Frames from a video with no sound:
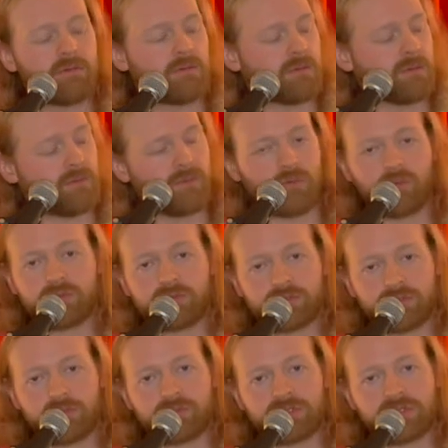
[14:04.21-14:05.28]
those shapes,
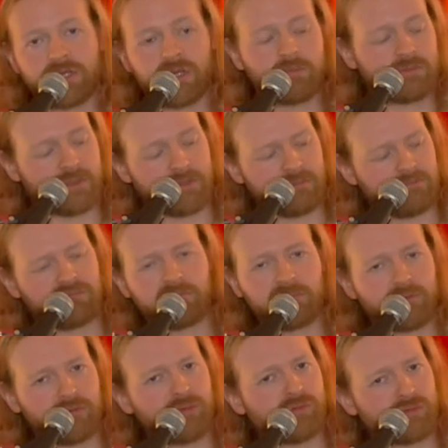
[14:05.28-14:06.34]
those two
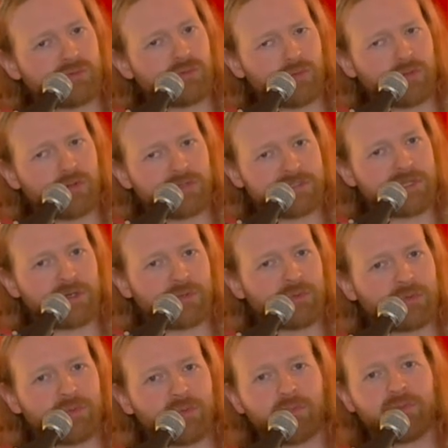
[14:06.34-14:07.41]
chords didn't go too nicely
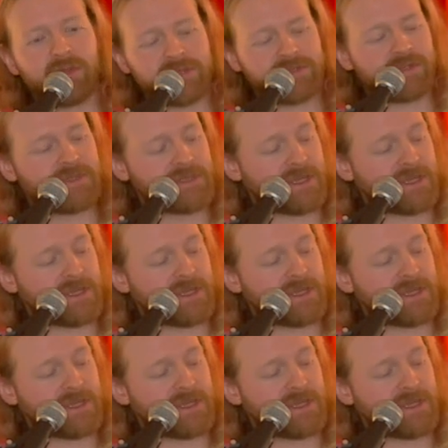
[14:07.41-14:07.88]
together, but